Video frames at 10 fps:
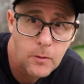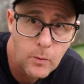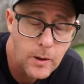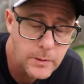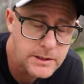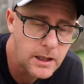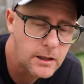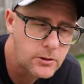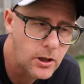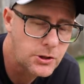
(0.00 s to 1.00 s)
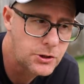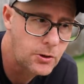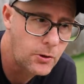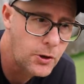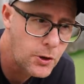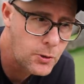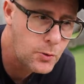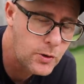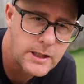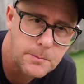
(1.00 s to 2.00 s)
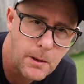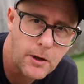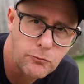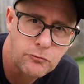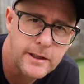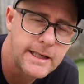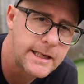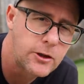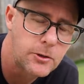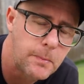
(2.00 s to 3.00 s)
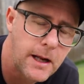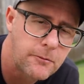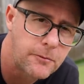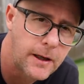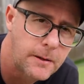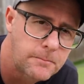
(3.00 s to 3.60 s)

and where we start touching on who this putter really could benefit.